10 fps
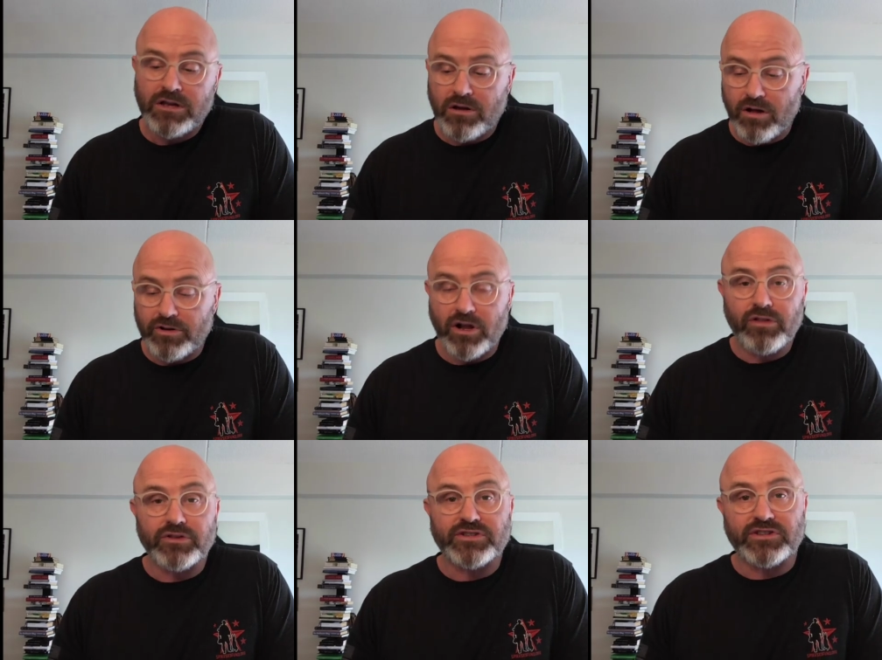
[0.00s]
All in all,
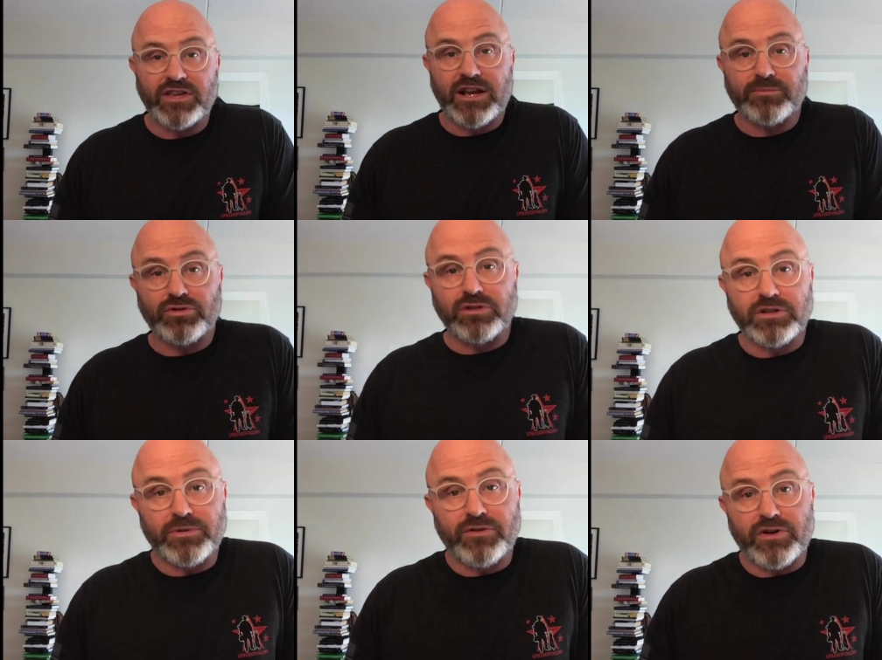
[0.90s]
those things add up to a little
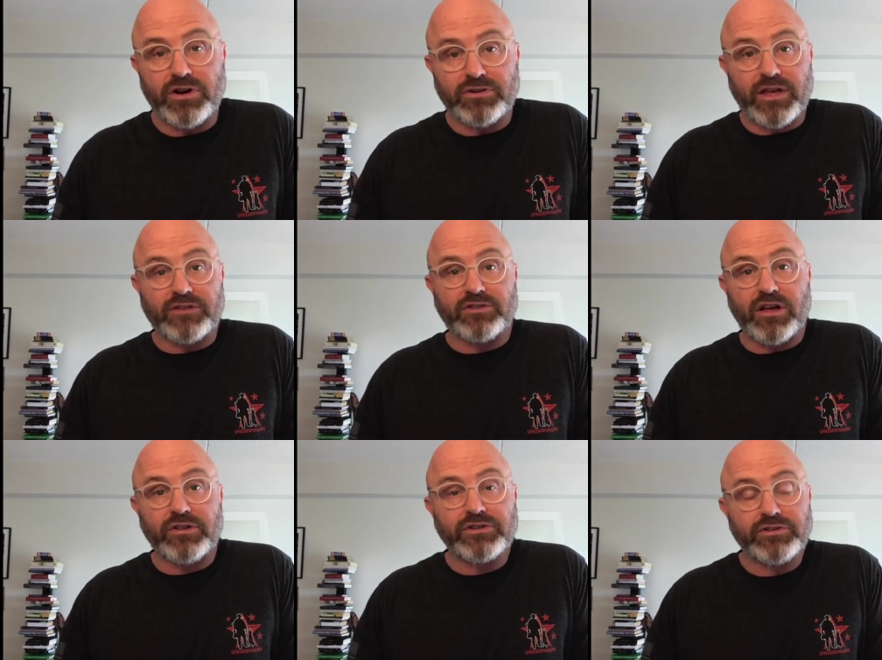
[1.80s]
bit over
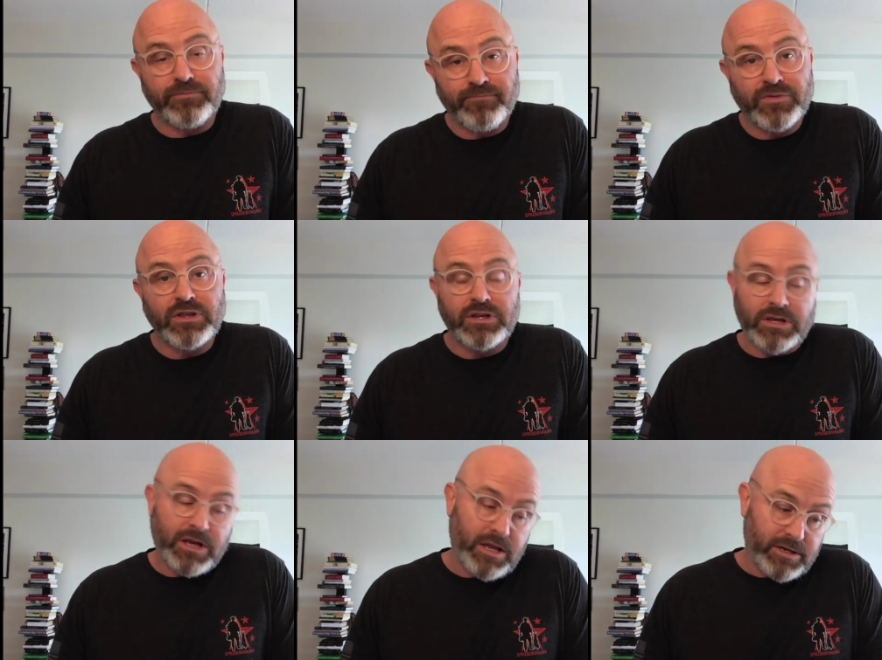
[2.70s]
$100,000.
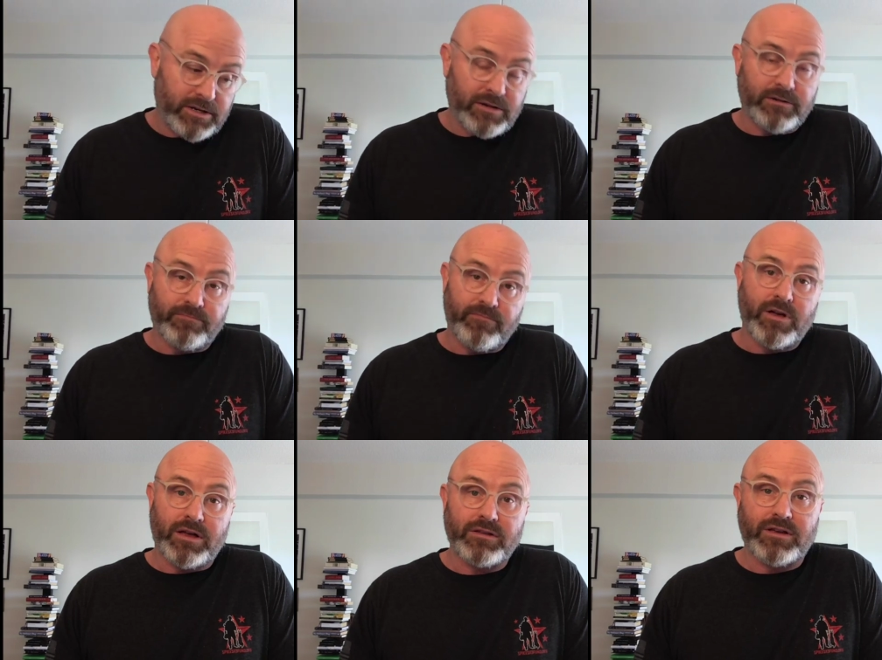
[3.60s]
And uh,
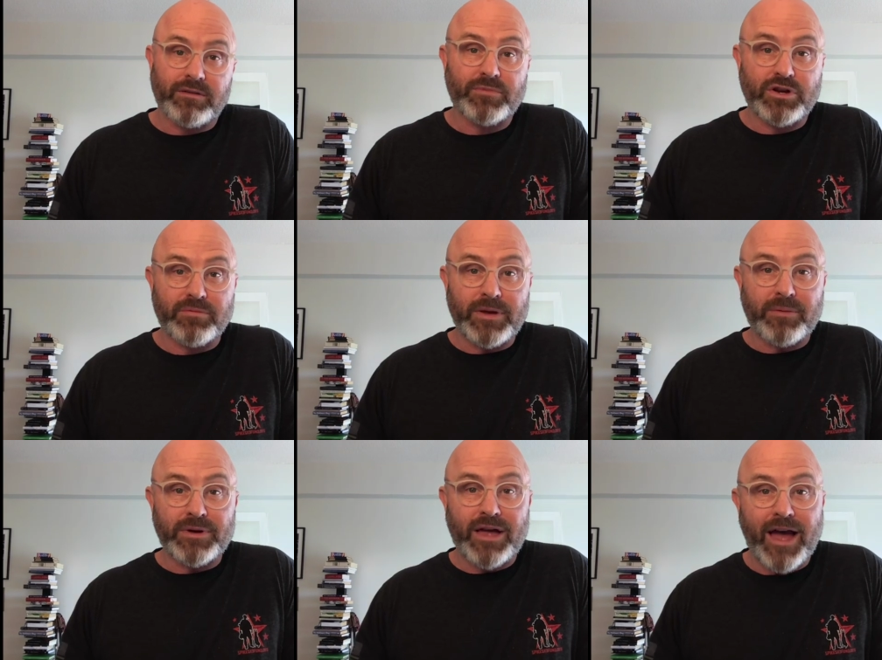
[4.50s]
I'm here to make a
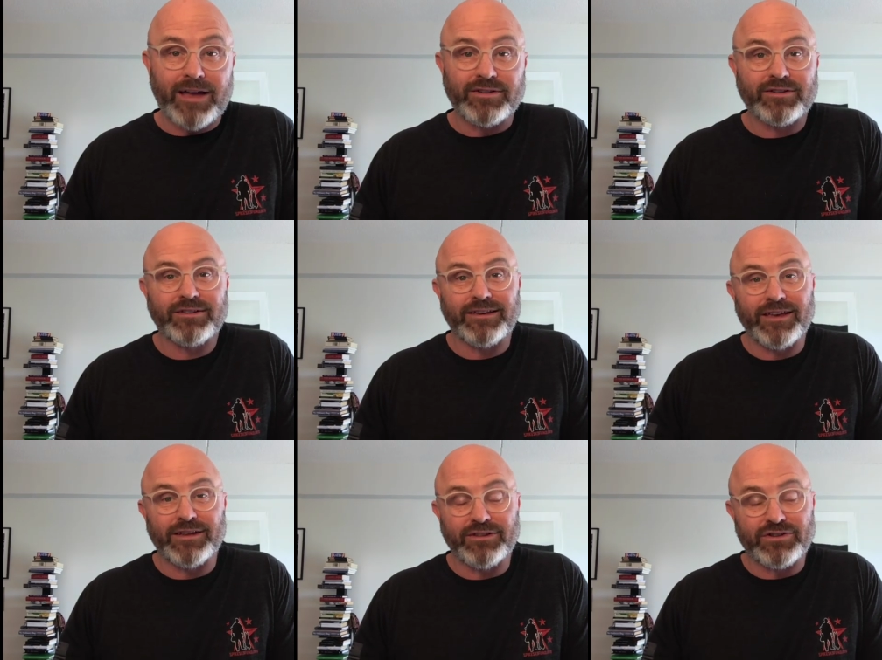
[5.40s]
big ask.
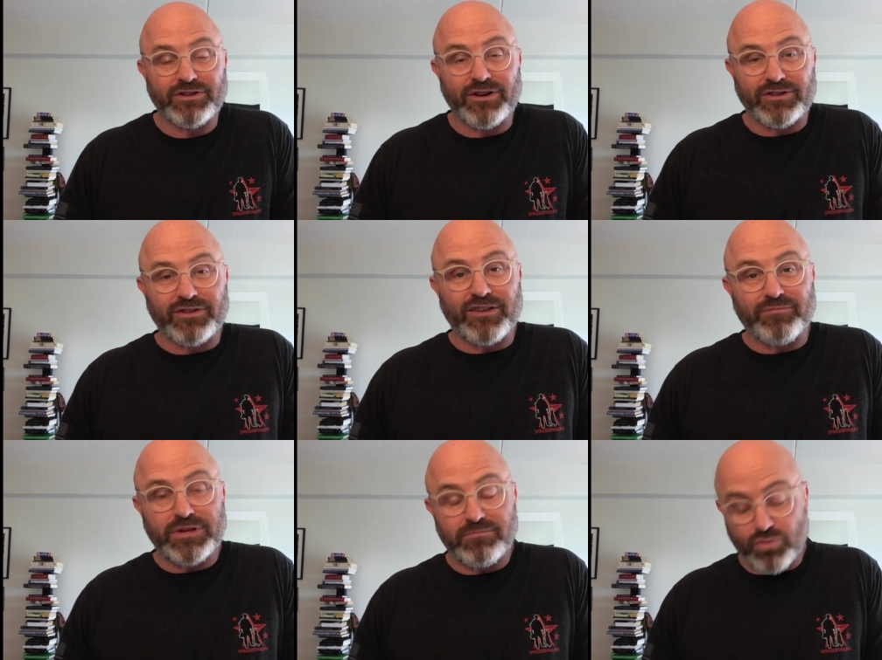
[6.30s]
Again, these dogs saved
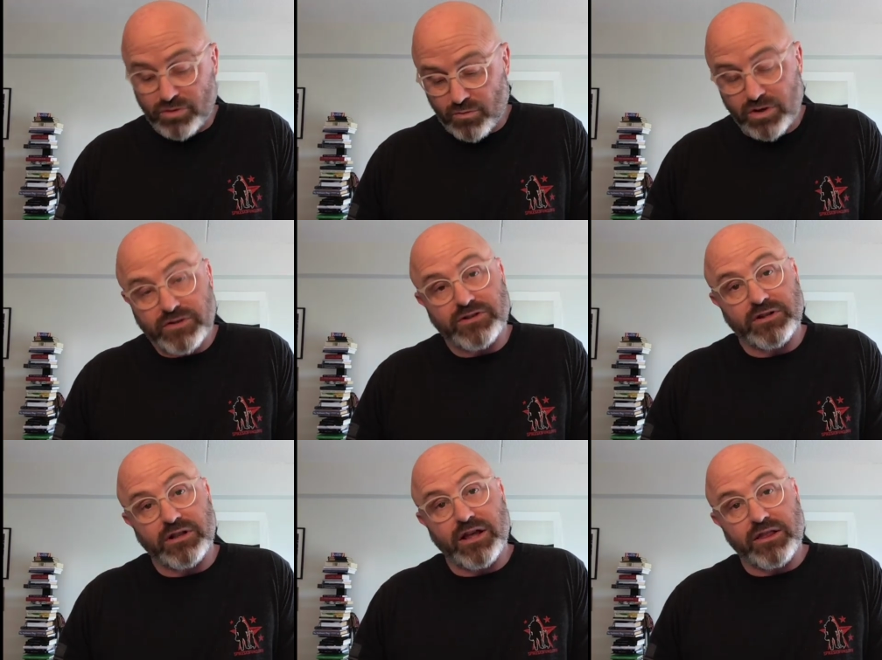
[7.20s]
me more than once and in
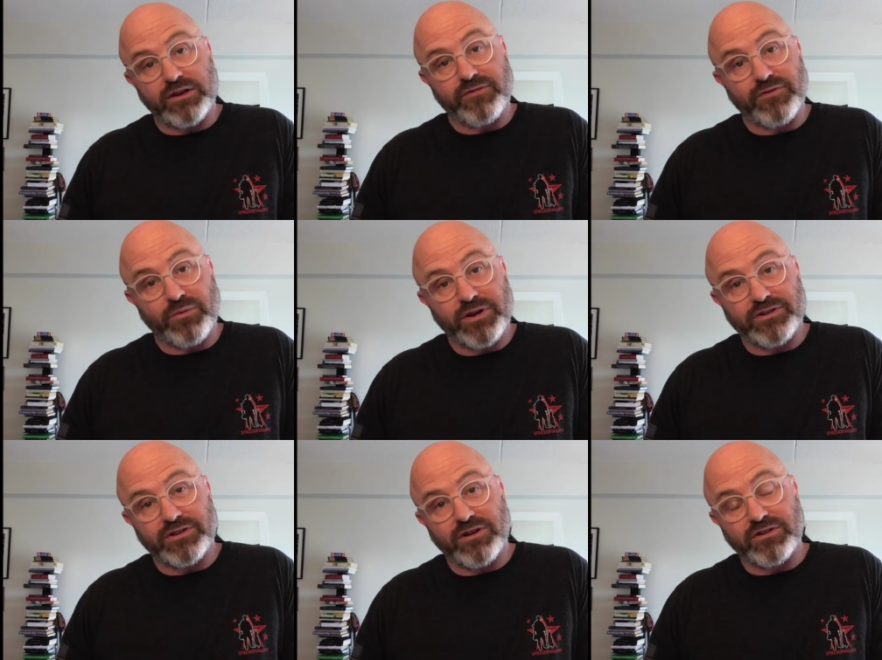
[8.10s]
a lot of the different ways
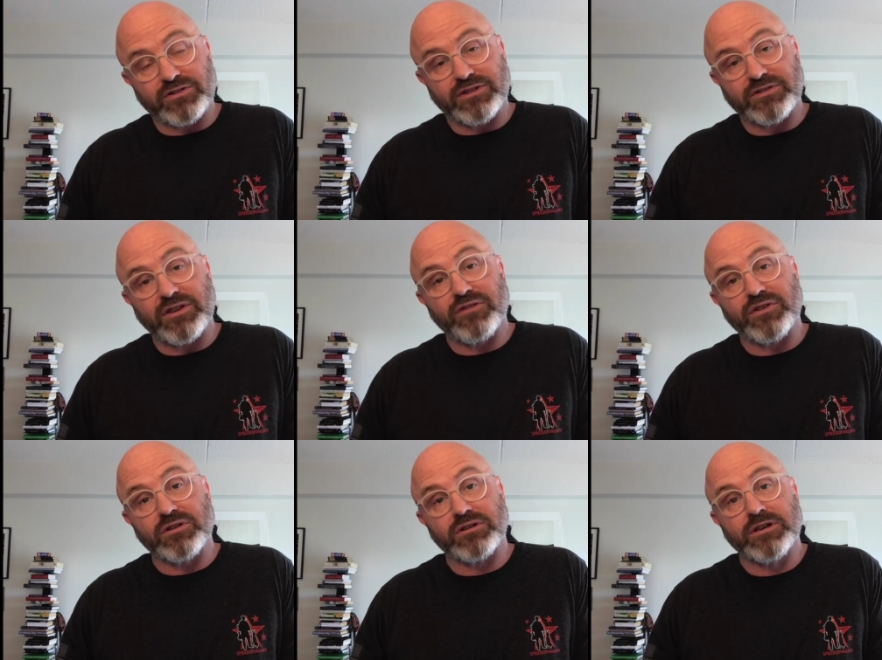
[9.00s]
that dogs can save
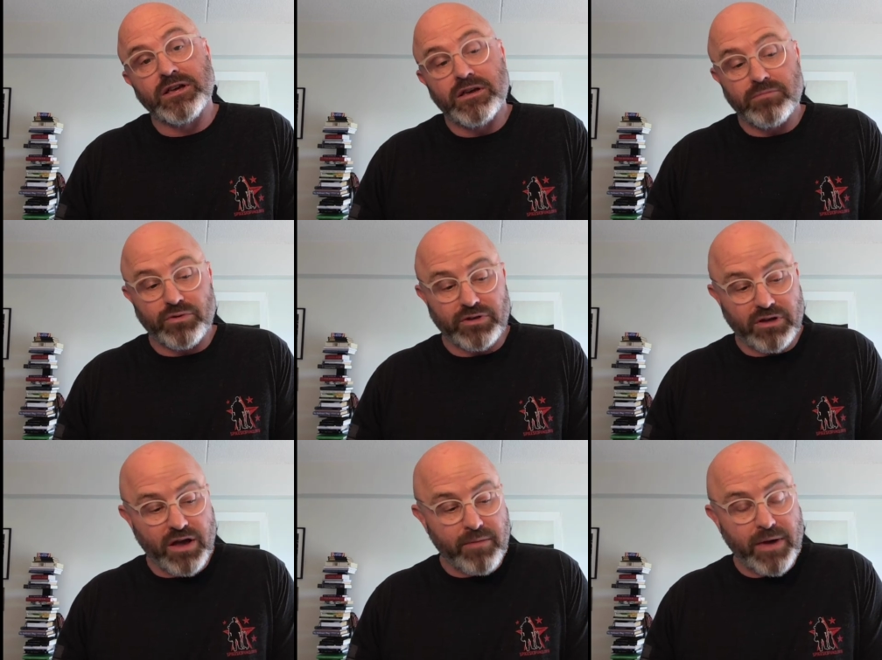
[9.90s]
you, both in
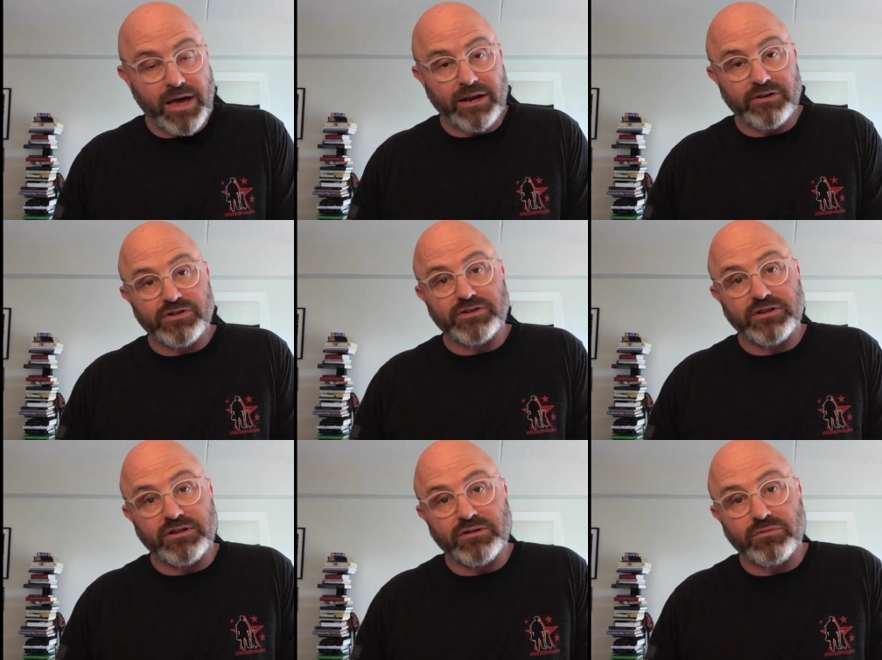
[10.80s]
combat and just in
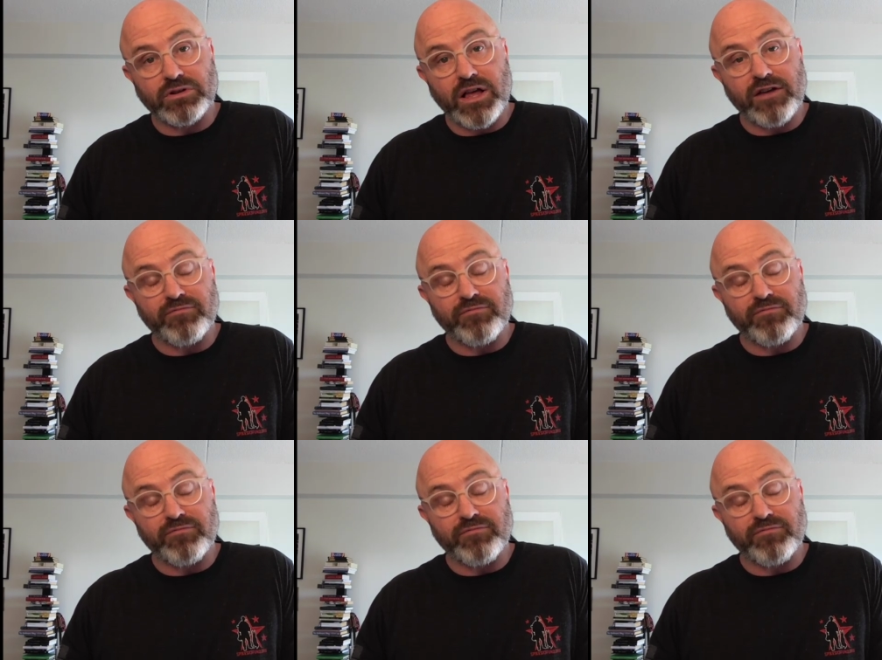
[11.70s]
dealing with life.